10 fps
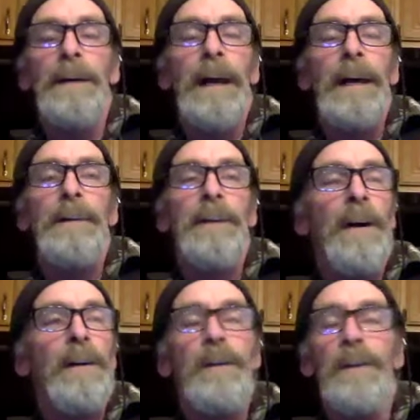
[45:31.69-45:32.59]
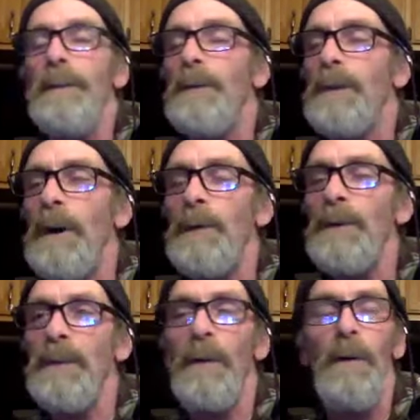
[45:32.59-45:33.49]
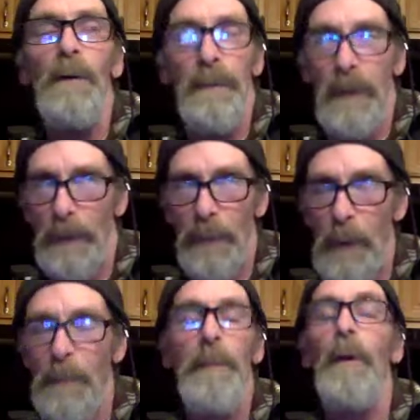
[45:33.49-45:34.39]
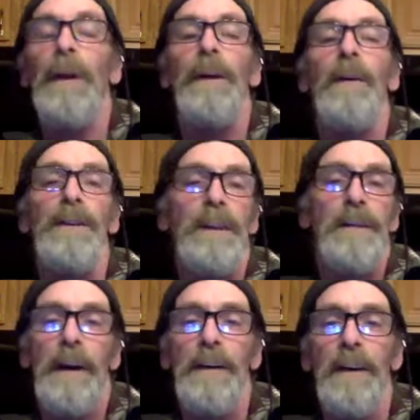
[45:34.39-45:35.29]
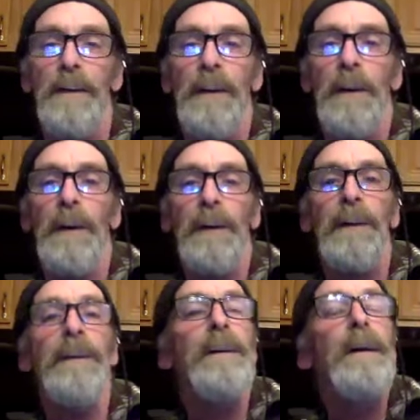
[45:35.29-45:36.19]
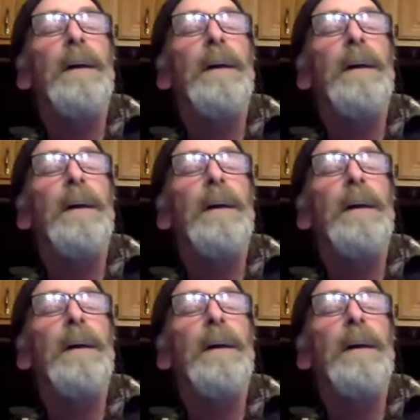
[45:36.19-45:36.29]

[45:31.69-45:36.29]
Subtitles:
And Tuck was a former pulling horse. I found out really quickly